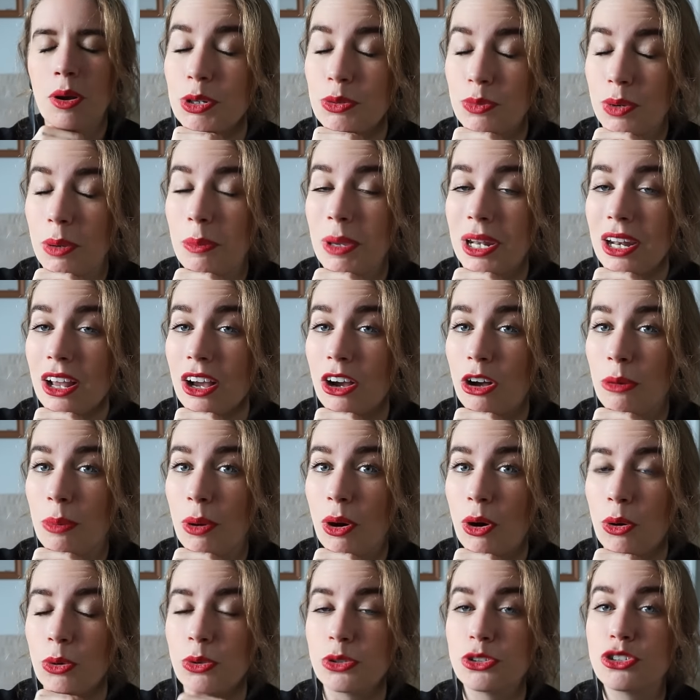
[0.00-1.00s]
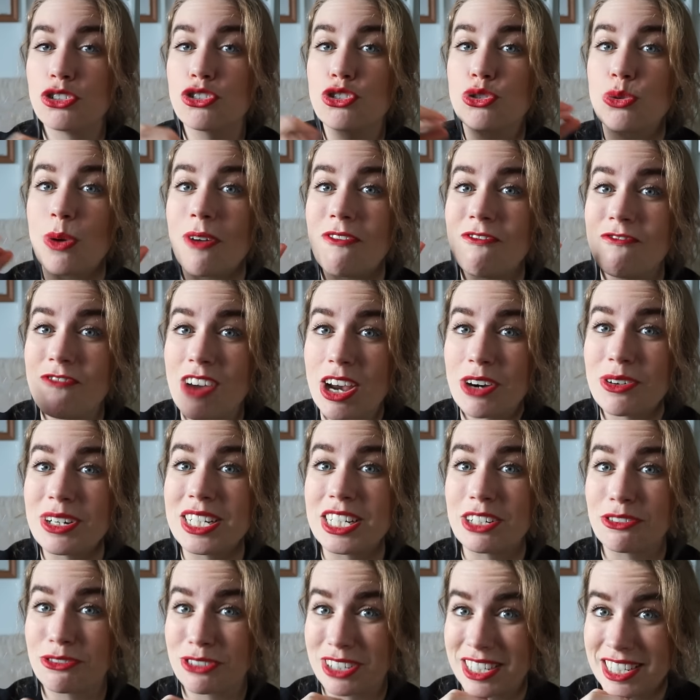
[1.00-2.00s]
but women are upheld to a very
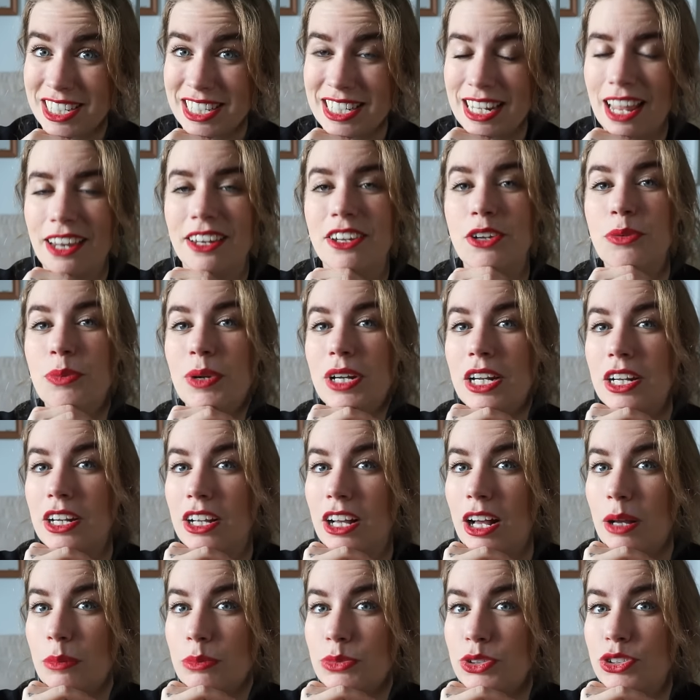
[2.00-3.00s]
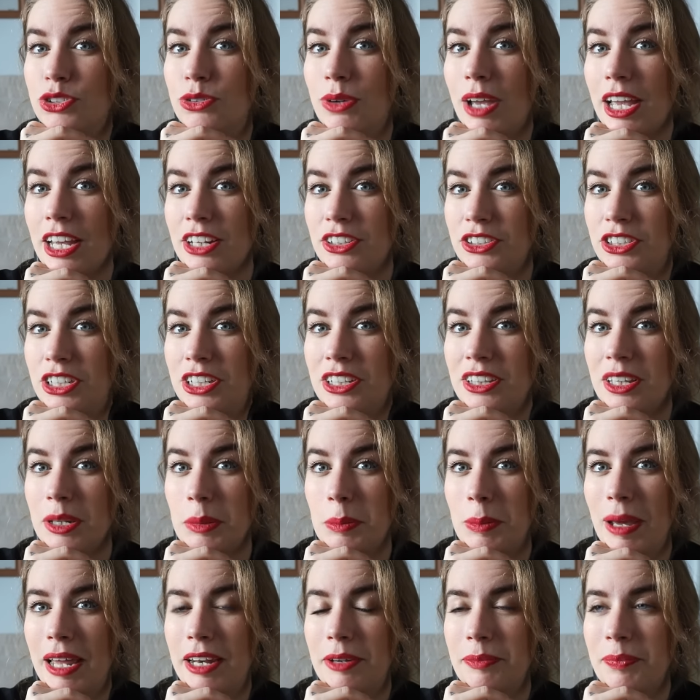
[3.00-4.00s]
different standard when it comes to aging
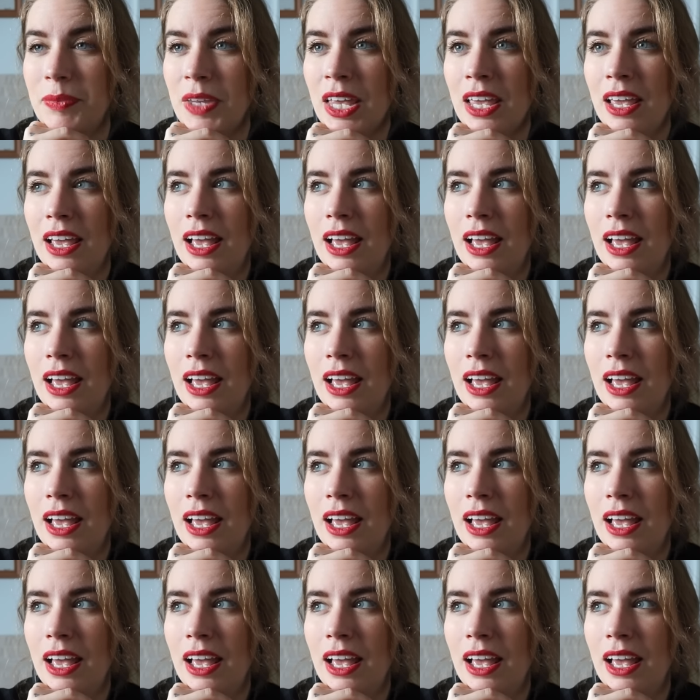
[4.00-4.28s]
than men.